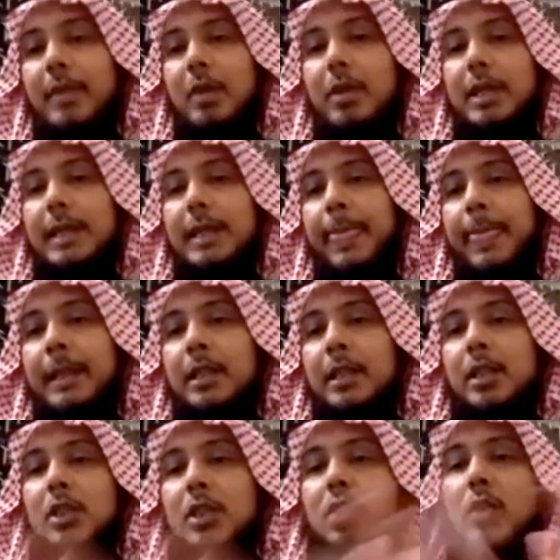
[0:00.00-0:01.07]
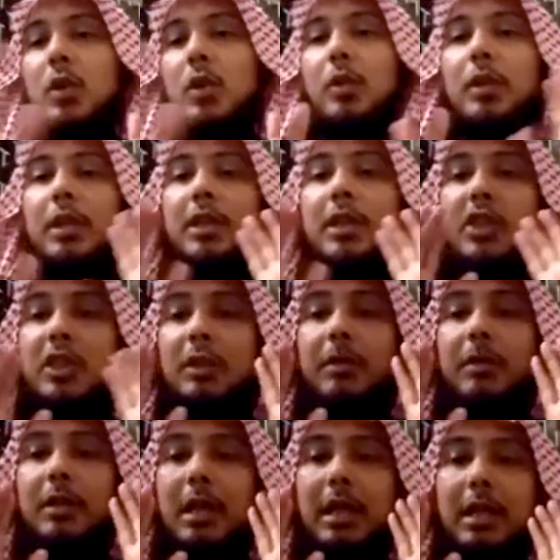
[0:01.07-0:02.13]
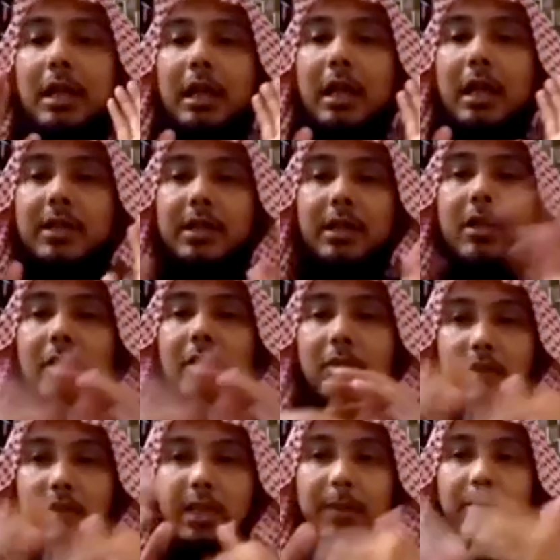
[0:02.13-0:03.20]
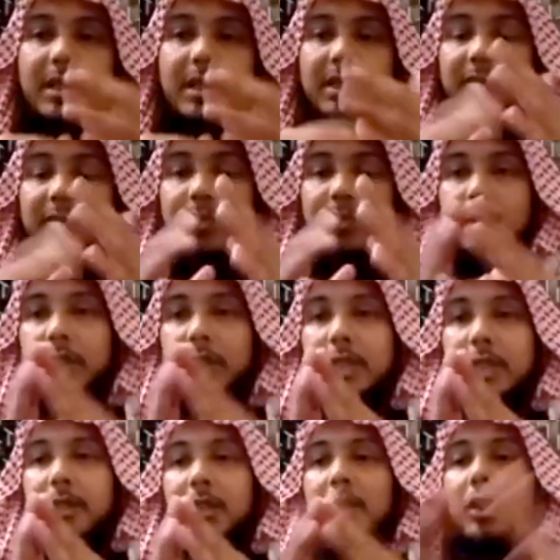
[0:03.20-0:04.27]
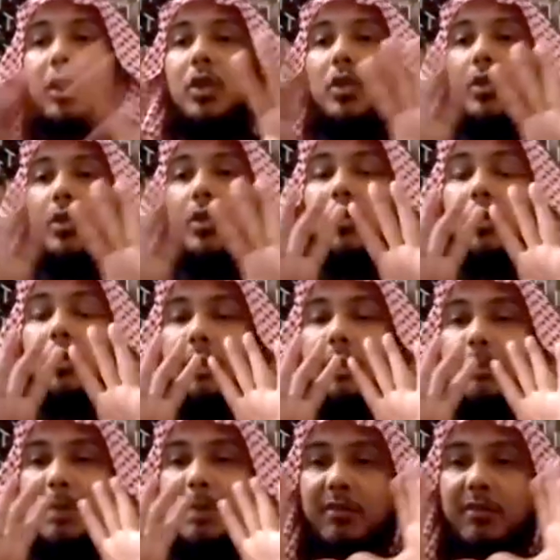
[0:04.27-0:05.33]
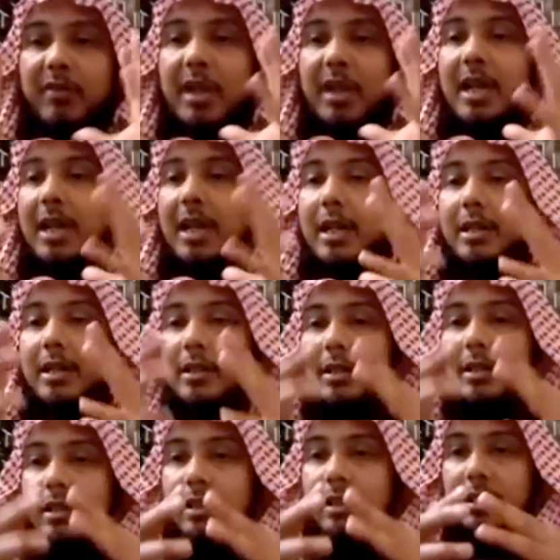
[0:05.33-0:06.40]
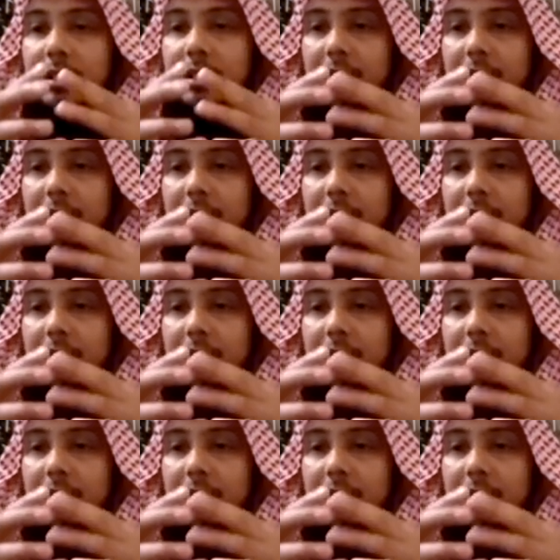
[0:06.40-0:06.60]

Okay, so I'll summarize it for you again. Specify the